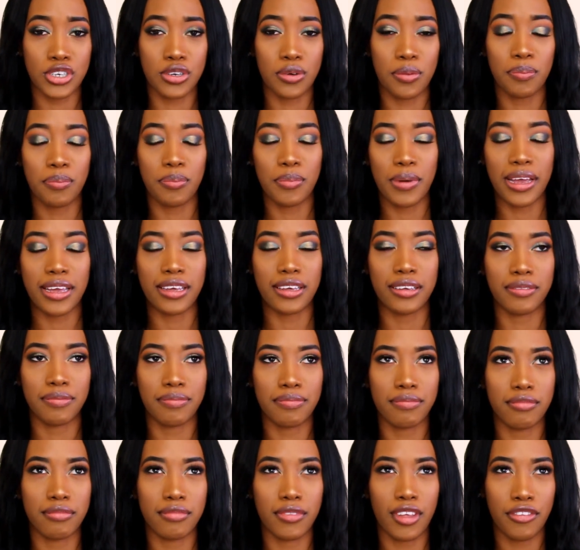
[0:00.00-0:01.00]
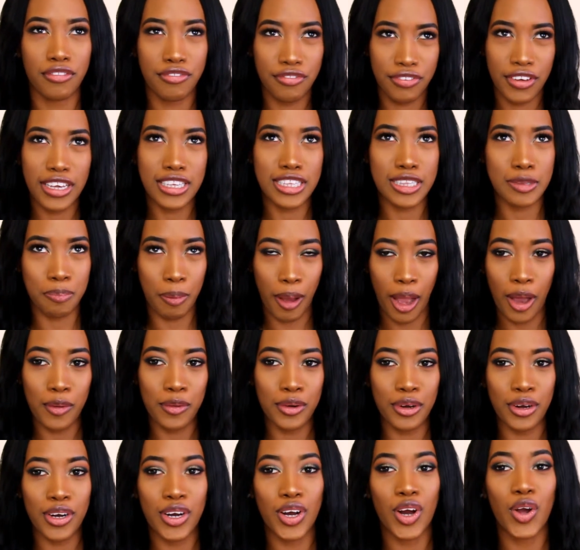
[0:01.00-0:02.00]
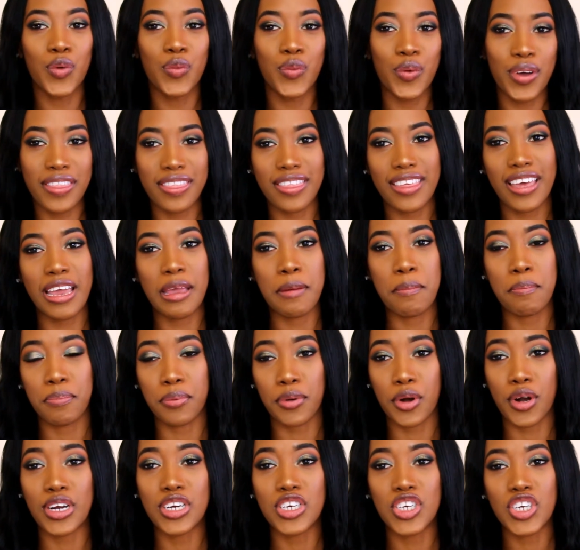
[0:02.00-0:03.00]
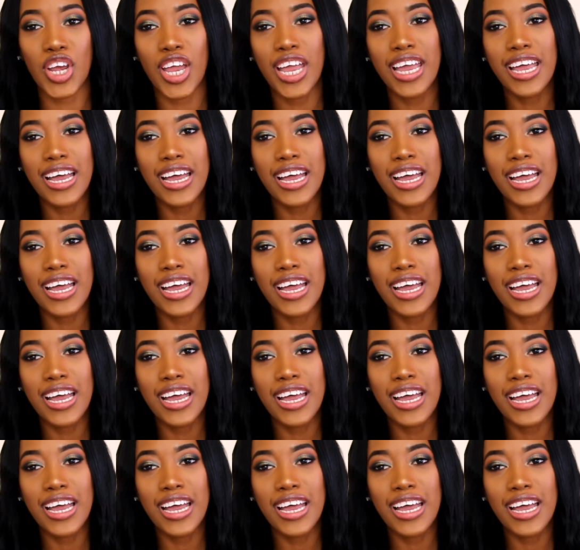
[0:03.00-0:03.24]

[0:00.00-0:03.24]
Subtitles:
my face powder with a brush